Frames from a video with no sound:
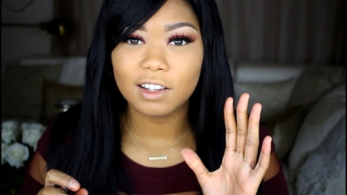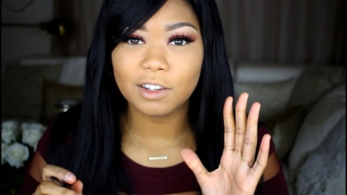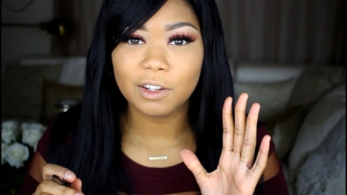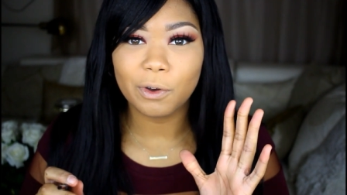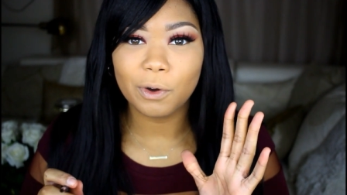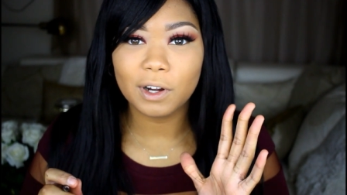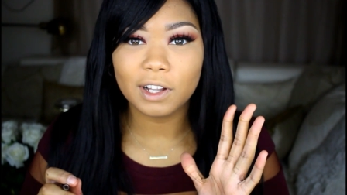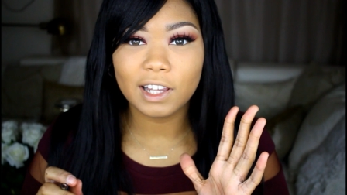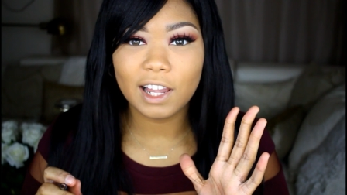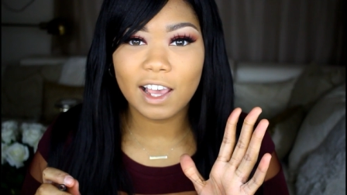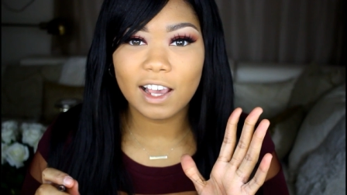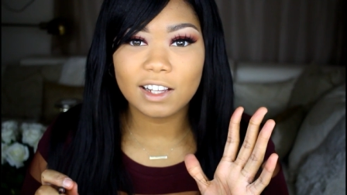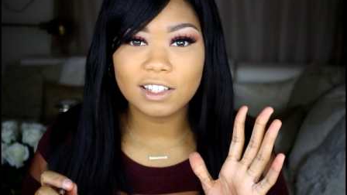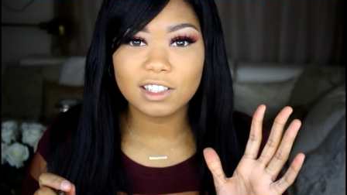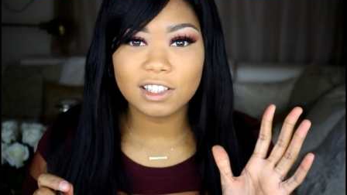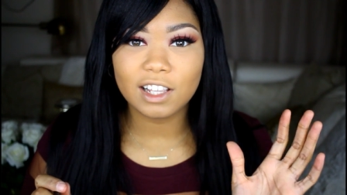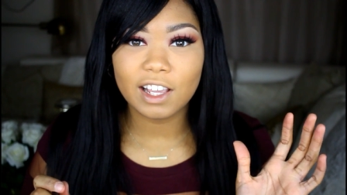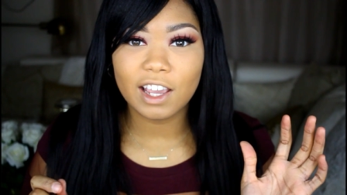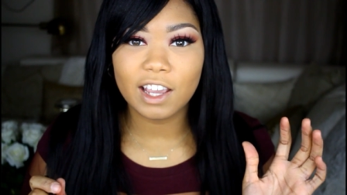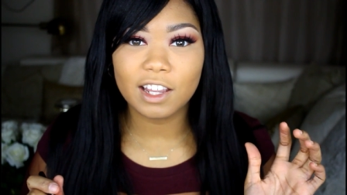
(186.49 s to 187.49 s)
lower
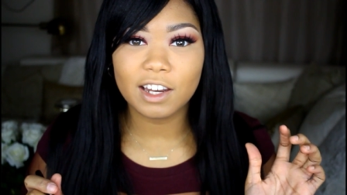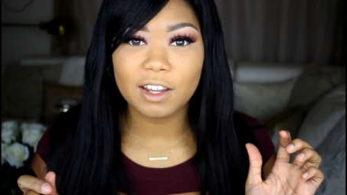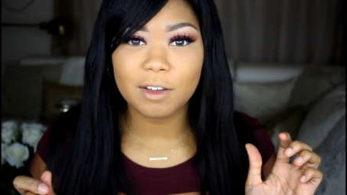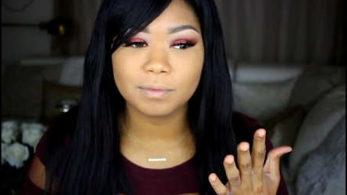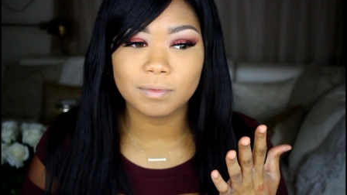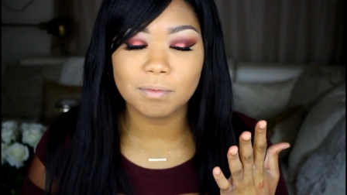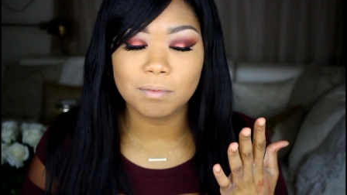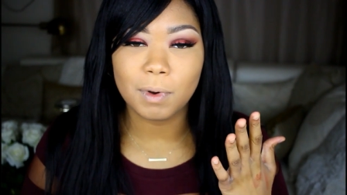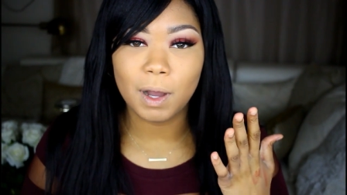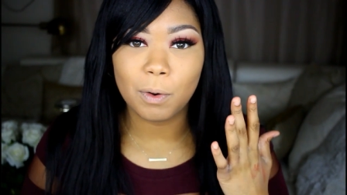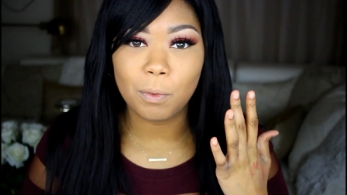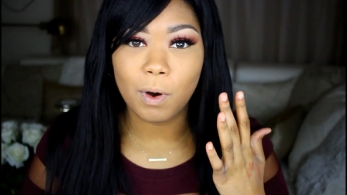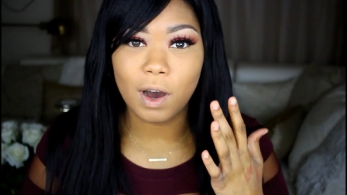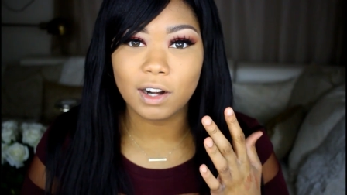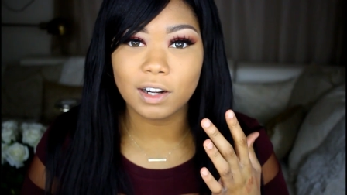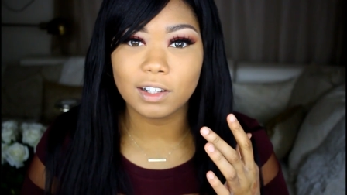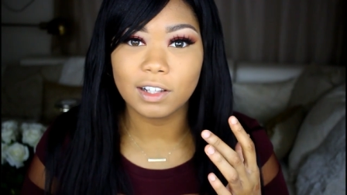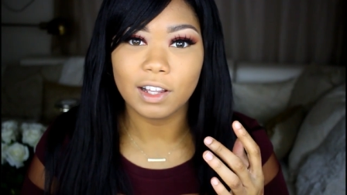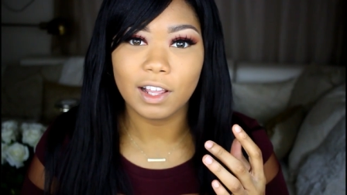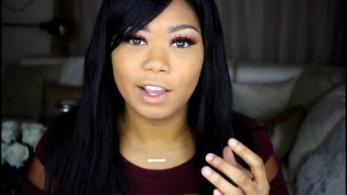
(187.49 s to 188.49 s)
lash line, my
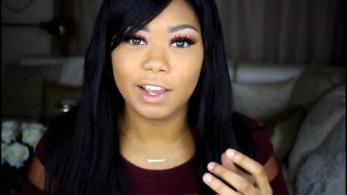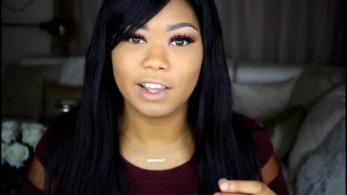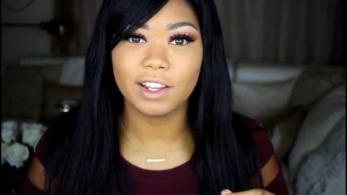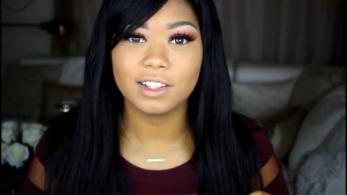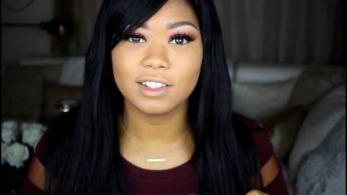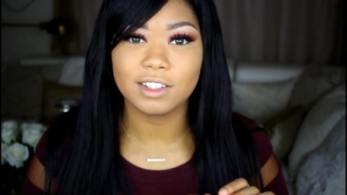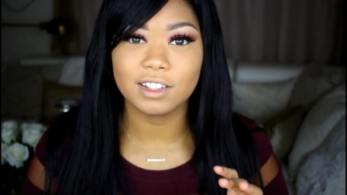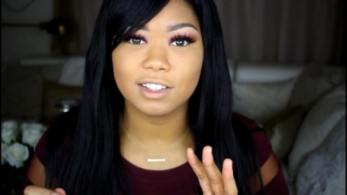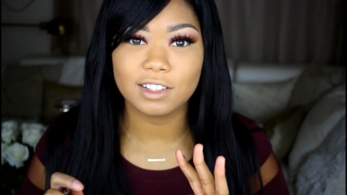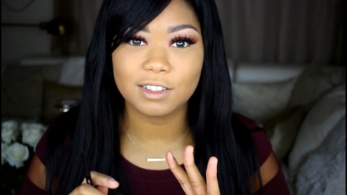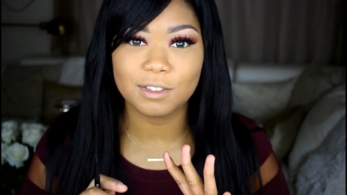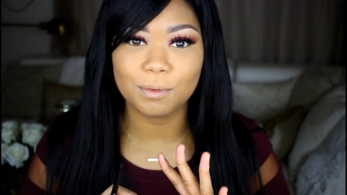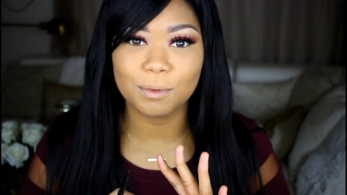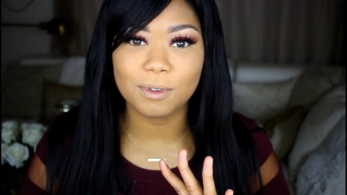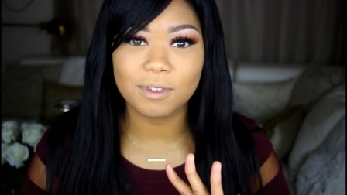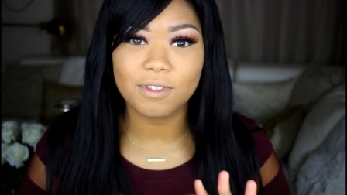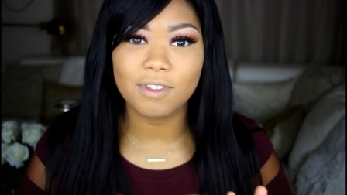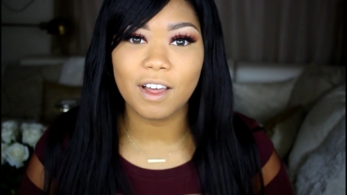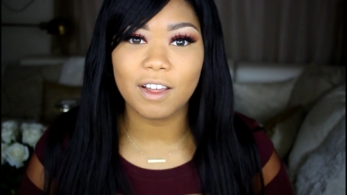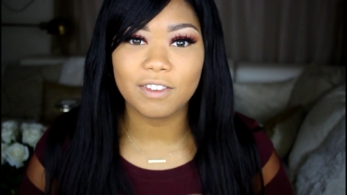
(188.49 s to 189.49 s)
waterline just
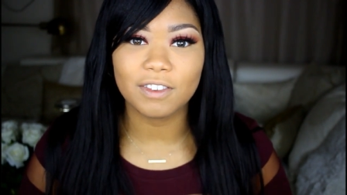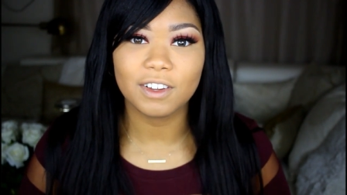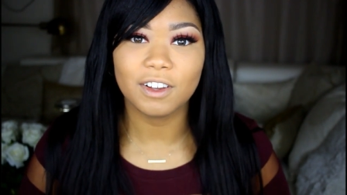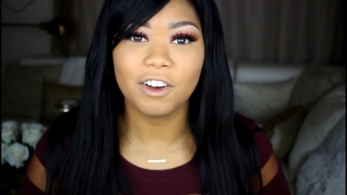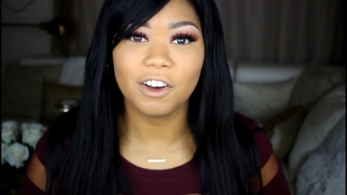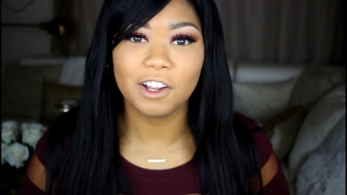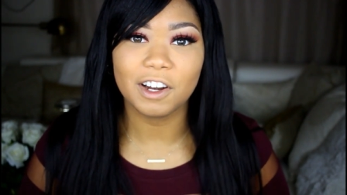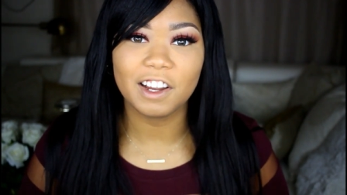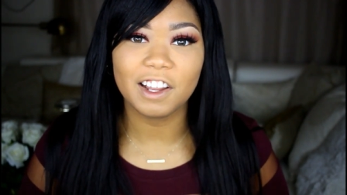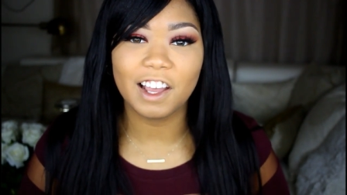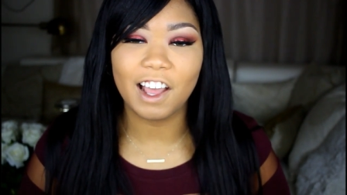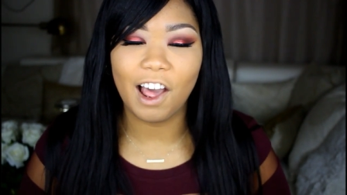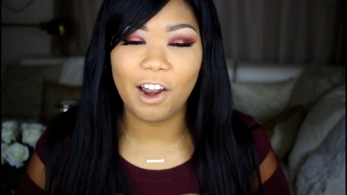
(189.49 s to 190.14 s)
with nothing on it.